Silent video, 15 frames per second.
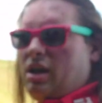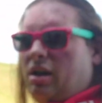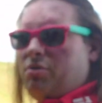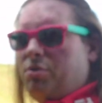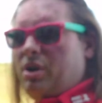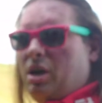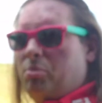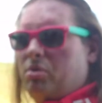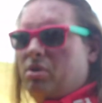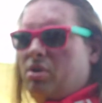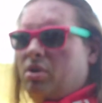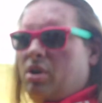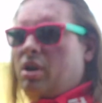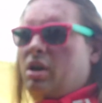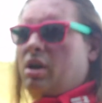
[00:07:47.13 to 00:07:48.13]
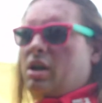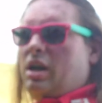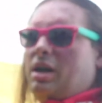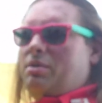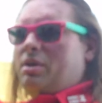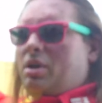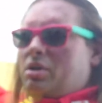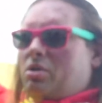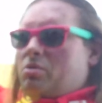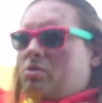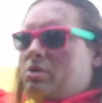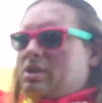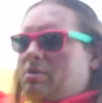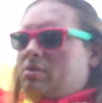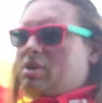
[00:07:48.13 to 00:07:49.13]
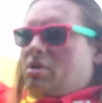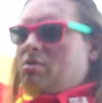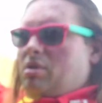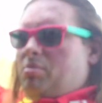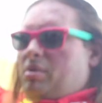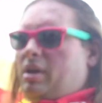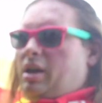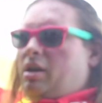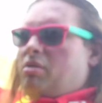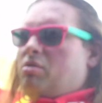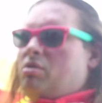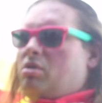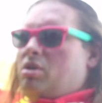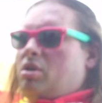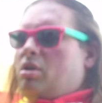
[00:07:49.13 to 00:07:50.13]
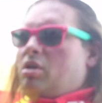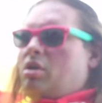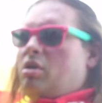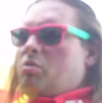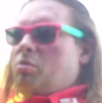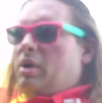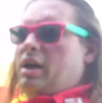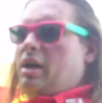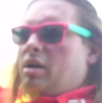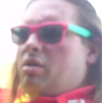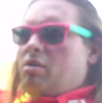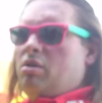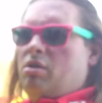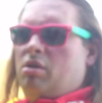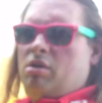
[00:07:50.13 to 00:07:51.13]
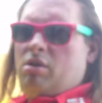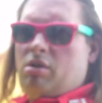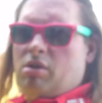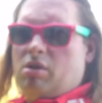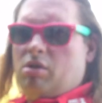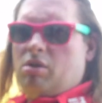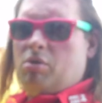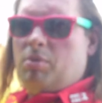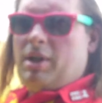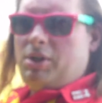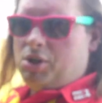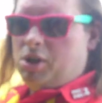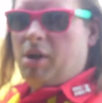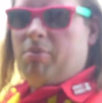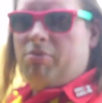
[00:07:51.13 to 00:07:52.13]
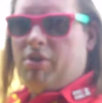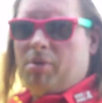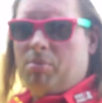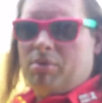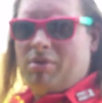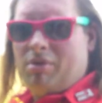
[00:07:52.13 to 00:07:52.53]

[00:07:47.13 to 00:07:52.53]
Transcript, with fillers: halfway up, I'm now going to attempt to go up there where the Welsh should come from.